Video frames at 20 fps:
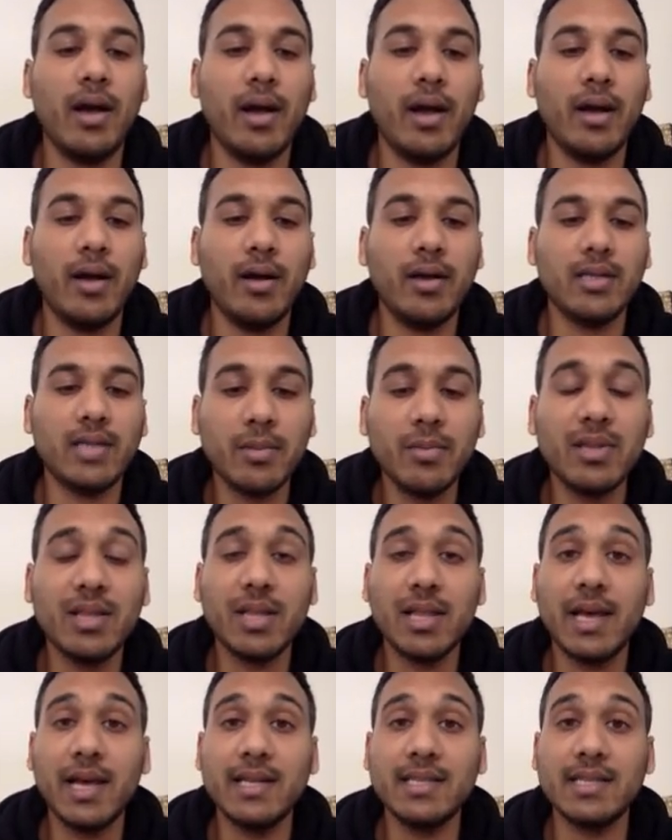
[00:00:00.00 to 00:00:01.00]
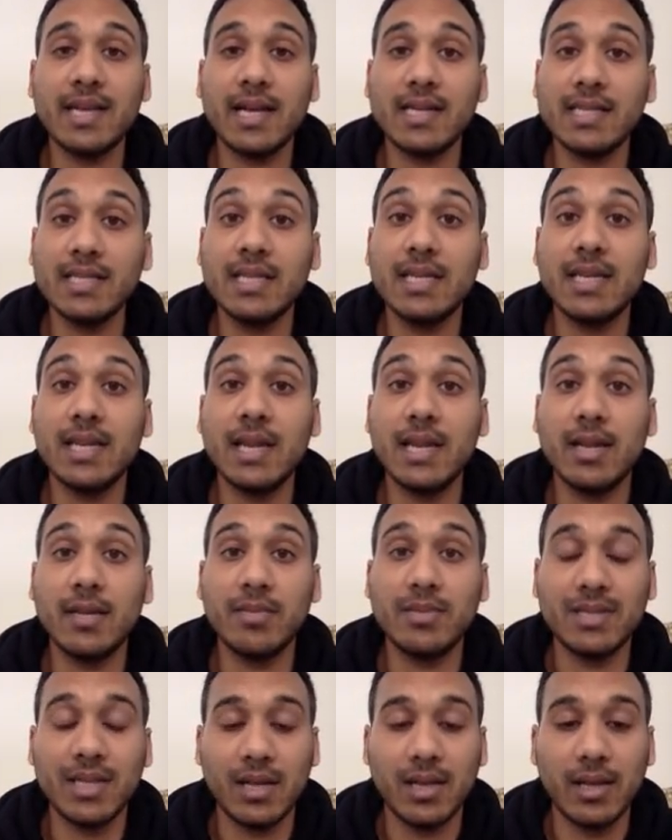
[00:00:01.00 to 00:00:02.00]
some of the lands actually didn't end up
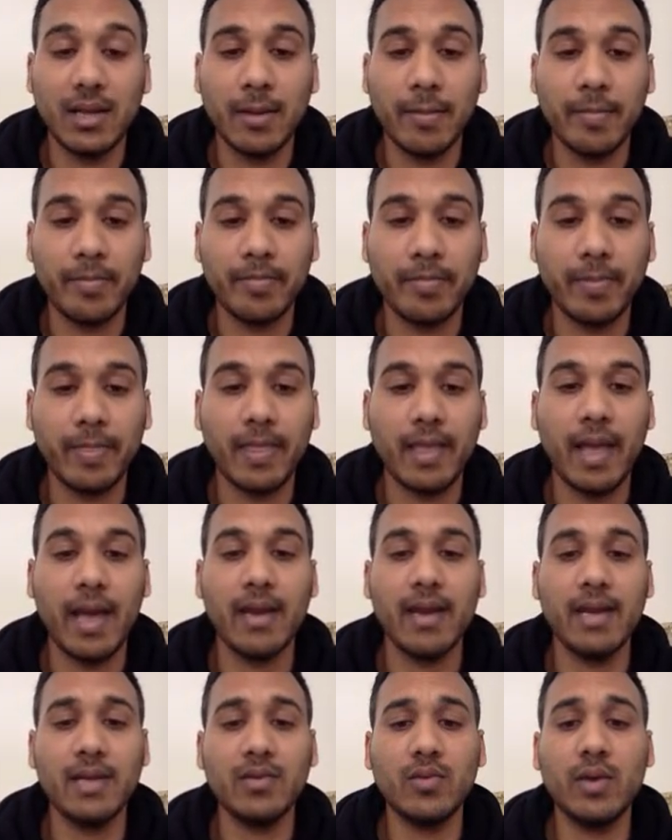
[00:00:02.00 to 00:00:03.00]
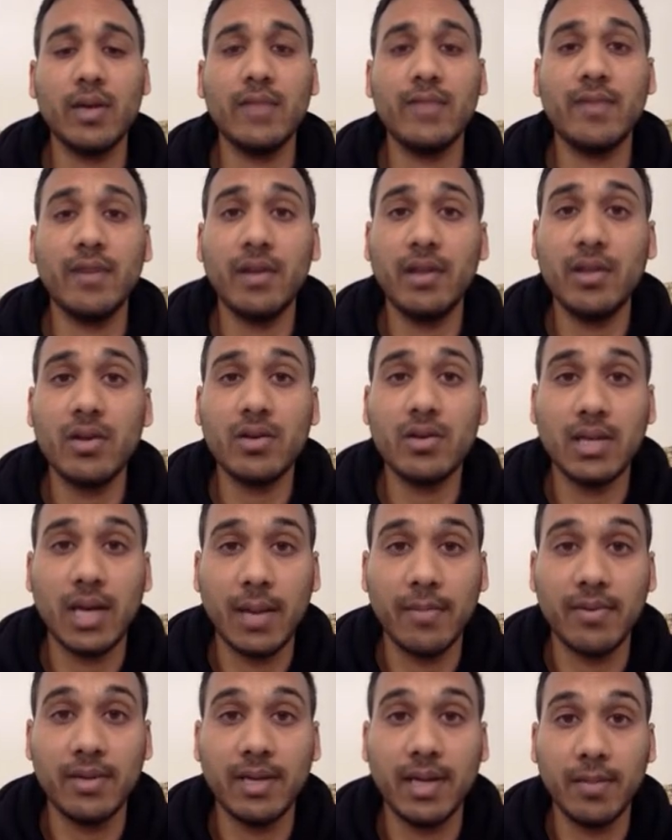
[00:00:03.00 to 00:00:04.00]
selling and I had to wait a very long
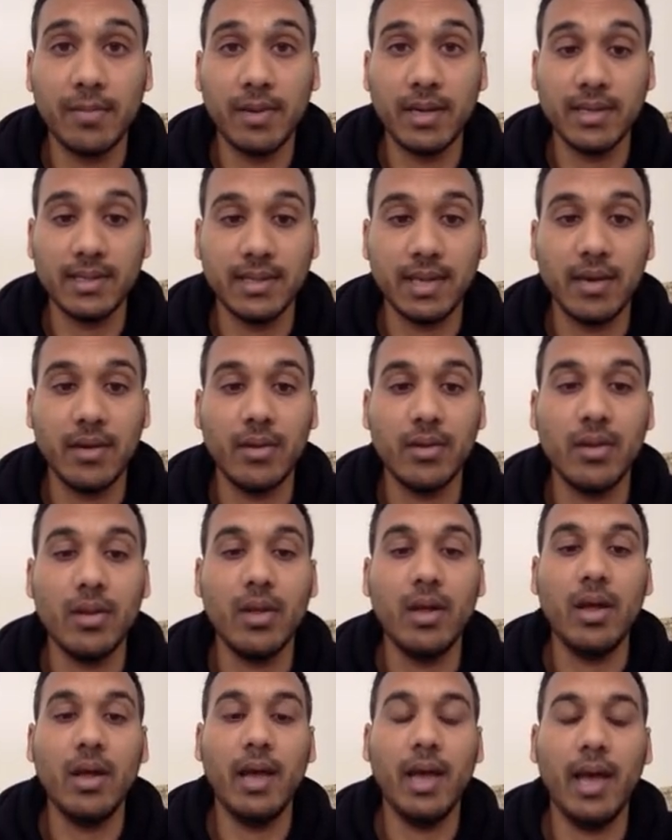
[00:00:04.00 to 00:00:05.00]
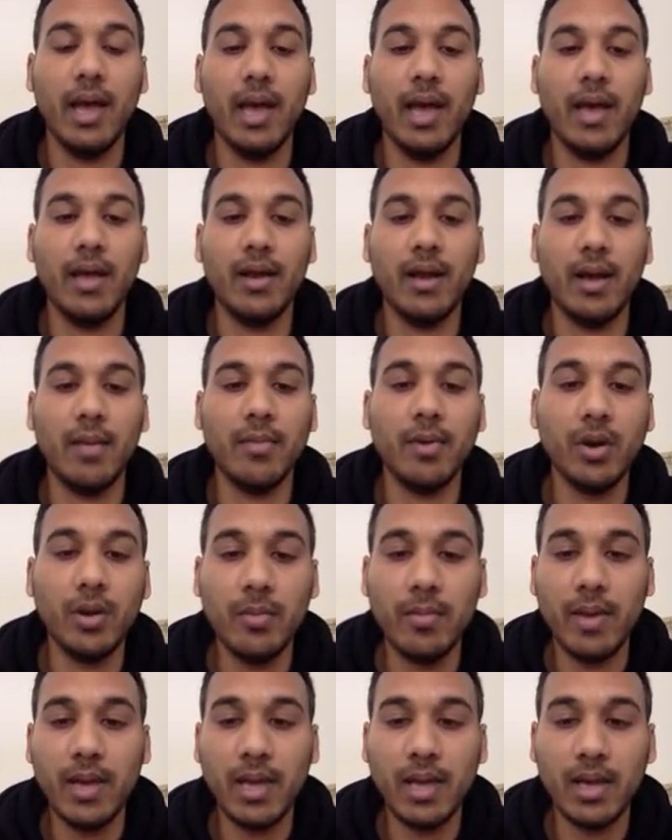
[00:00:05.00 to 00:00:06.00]
time to get my sale. And I'm going to
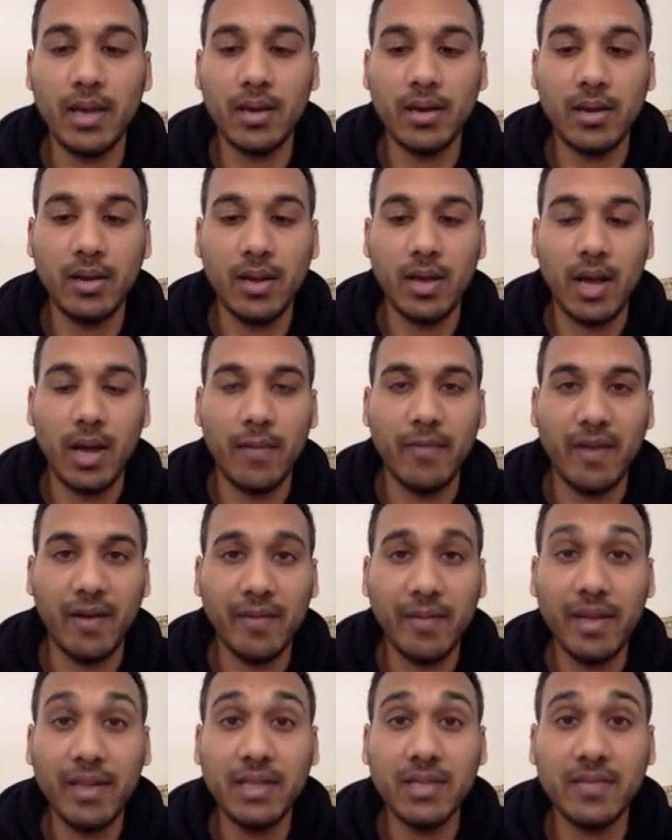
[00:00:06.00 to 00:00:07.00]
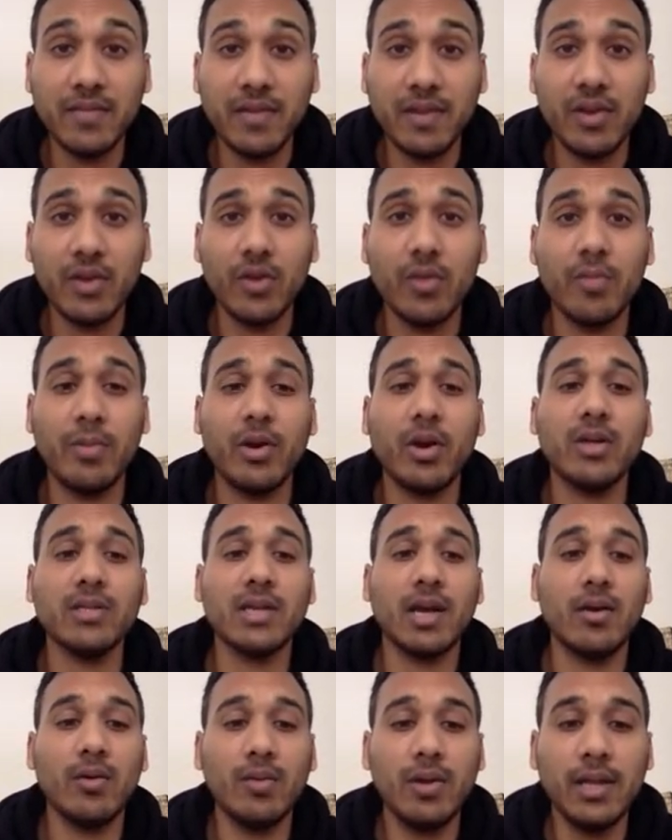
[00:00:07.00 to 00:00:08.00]
make it, I've made this video because
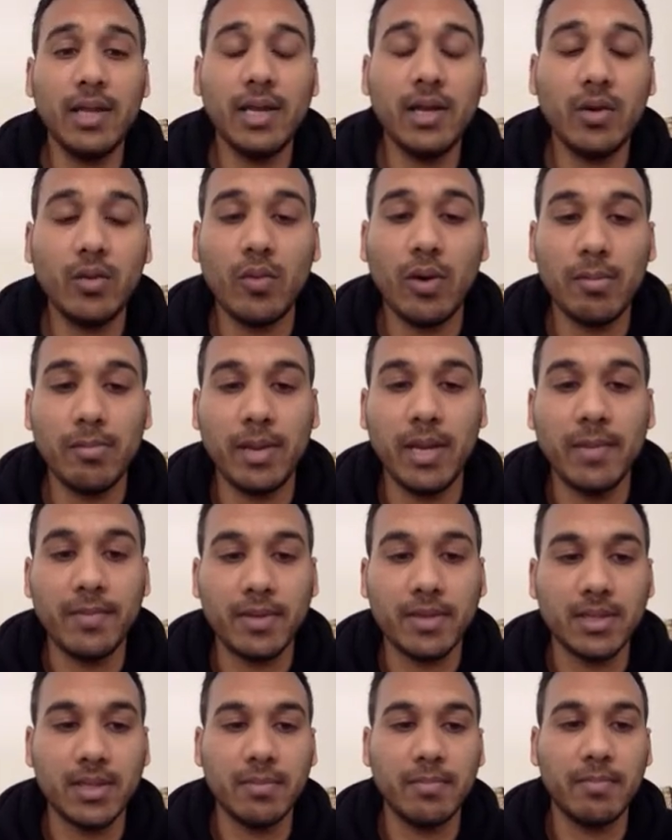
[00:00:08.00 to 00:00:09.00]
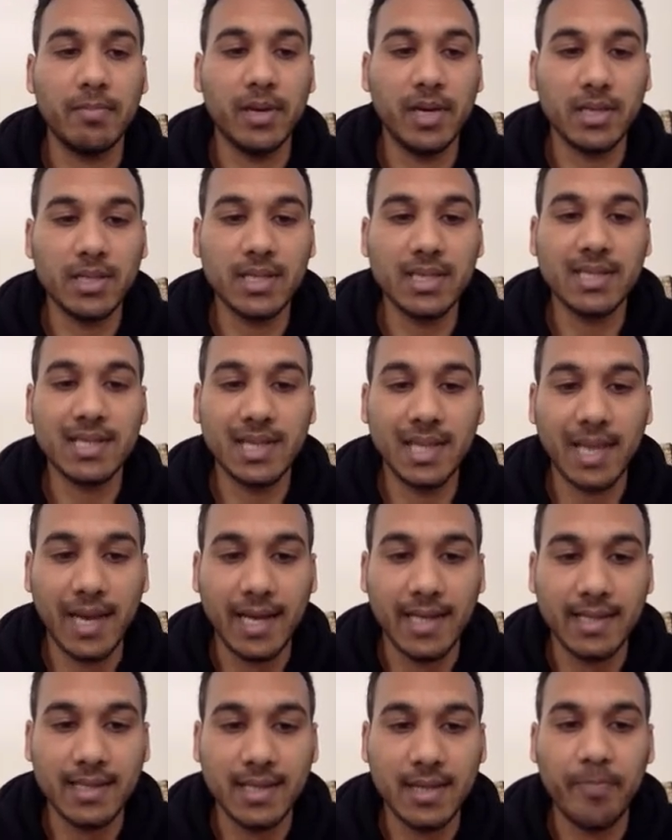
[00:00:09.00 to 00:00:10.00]
I really don't want people to purchase
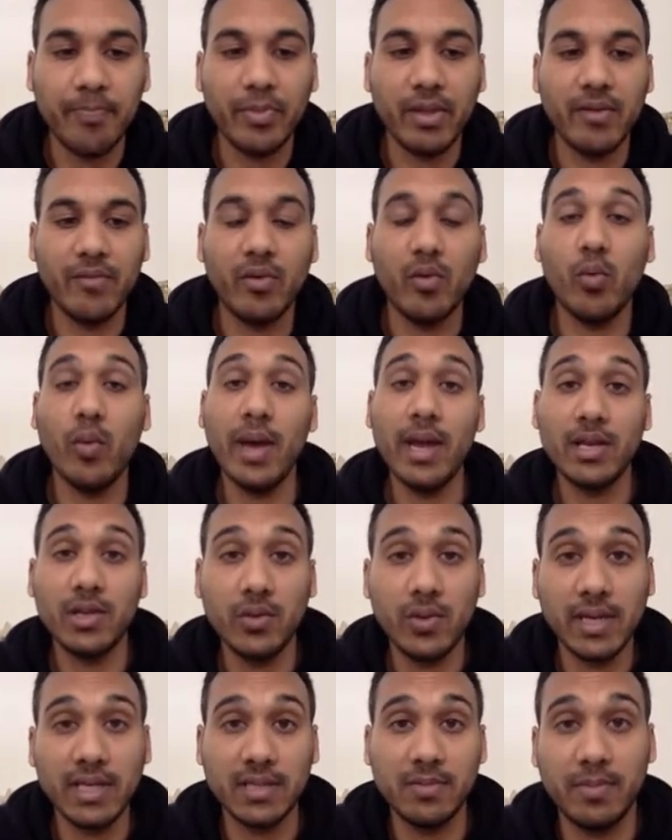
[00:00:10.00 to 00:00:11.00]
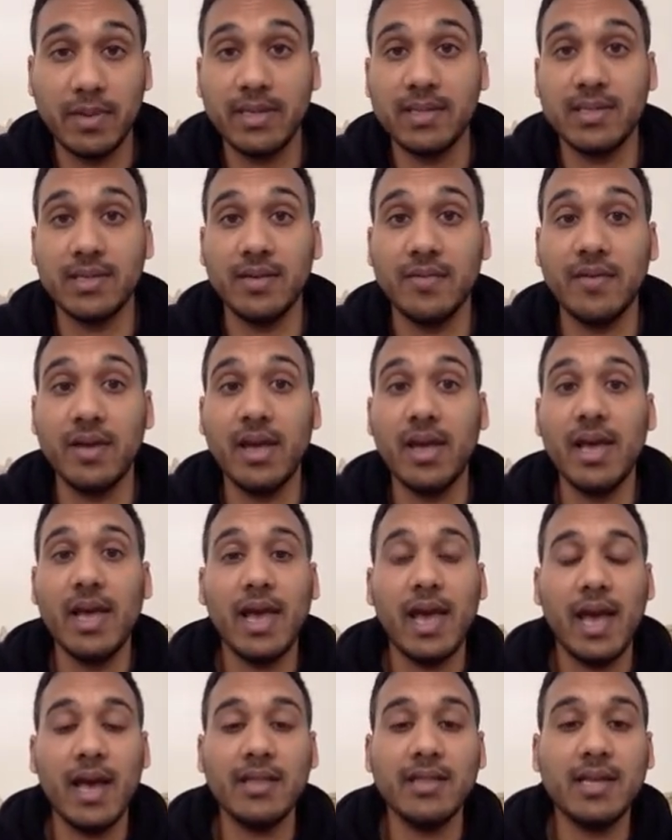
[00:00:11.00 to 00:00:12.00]
lands for way too expensive
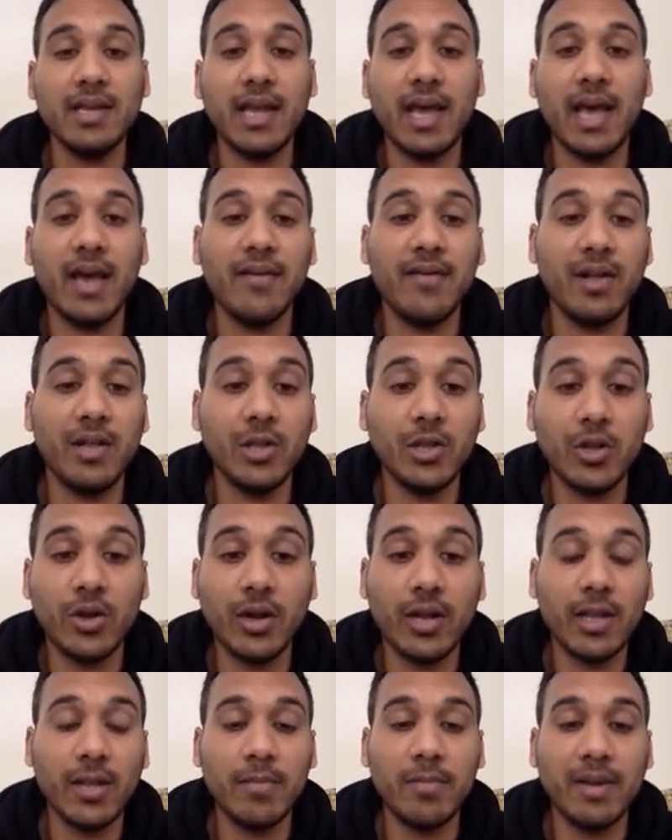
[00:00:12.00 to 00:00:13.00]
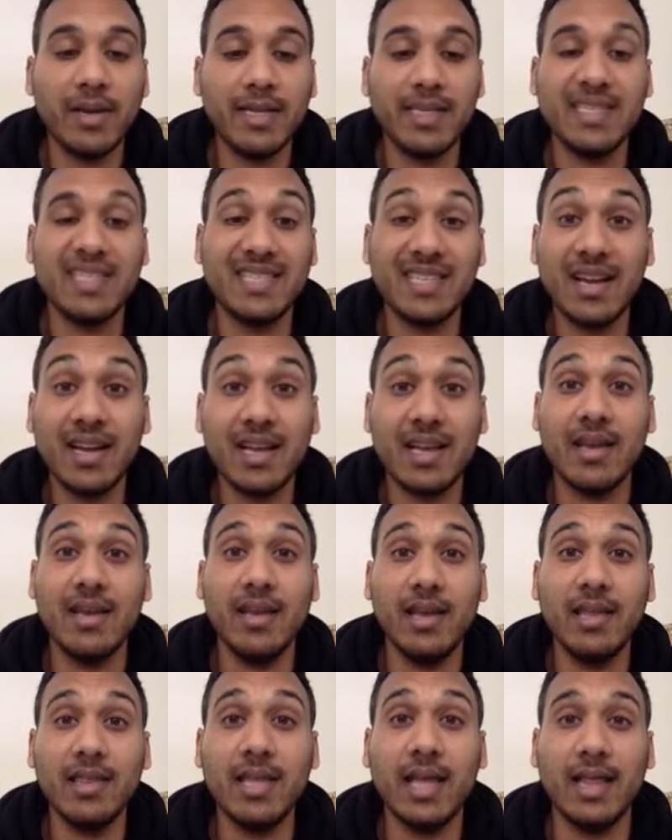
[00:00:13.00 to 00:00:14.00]
and then have a lot of their money stuck
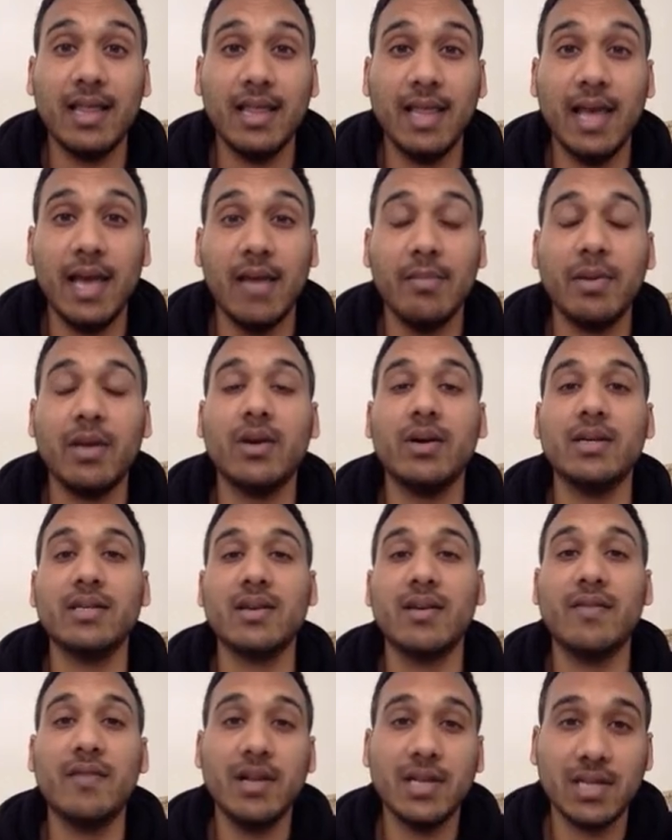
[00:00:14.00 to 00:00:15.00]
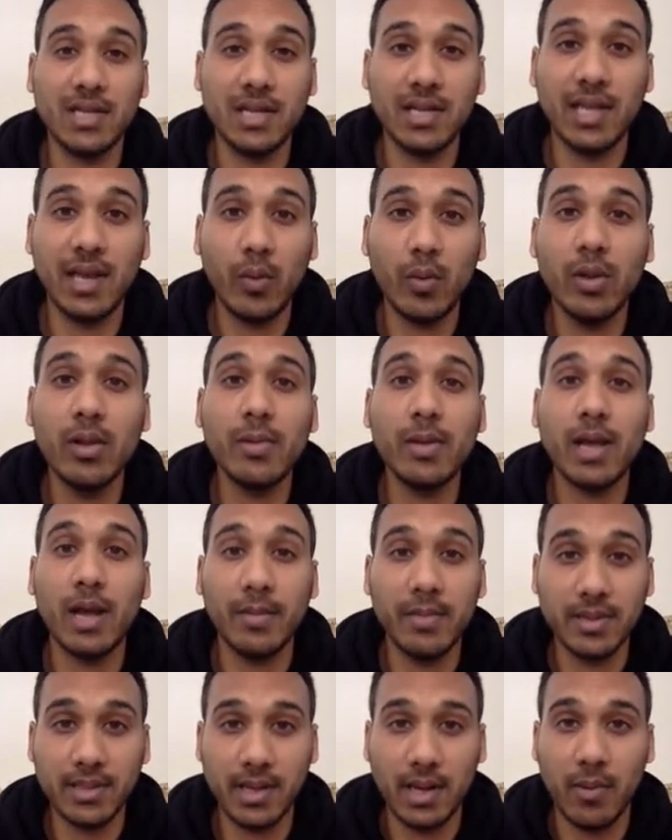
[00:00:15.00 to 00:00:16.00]
in that land, because eventually there will
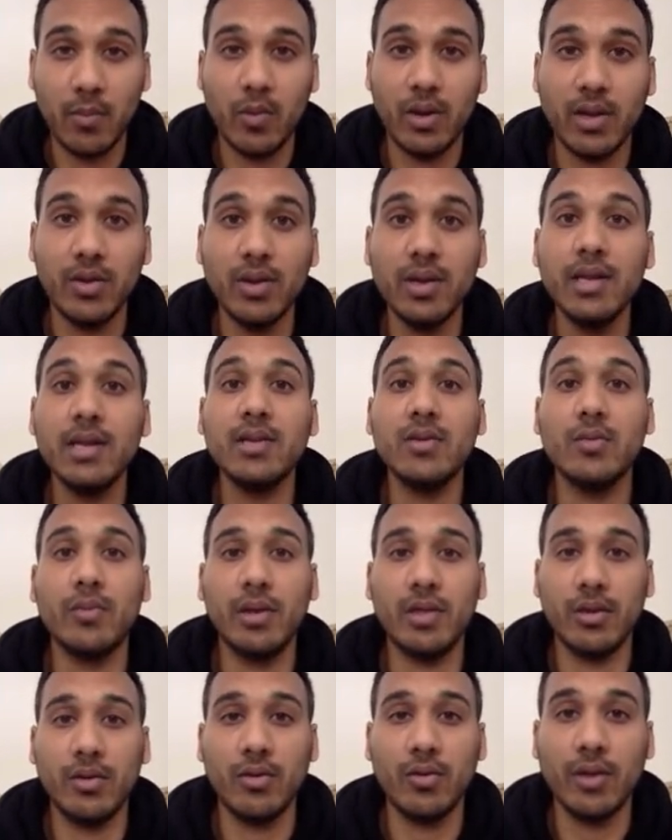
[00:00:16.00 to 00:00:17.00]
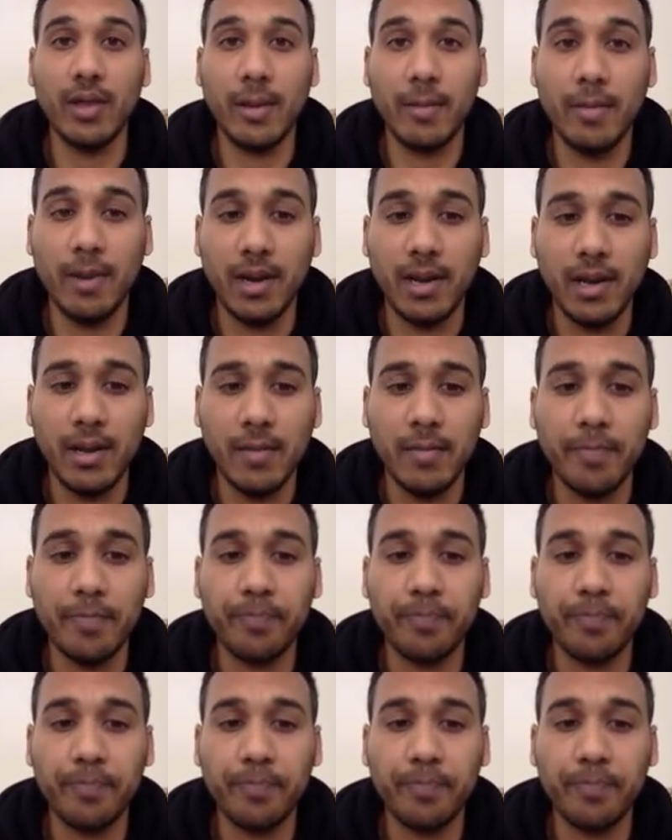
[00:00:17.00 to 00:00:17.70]
come a time when you need to withdraw that money.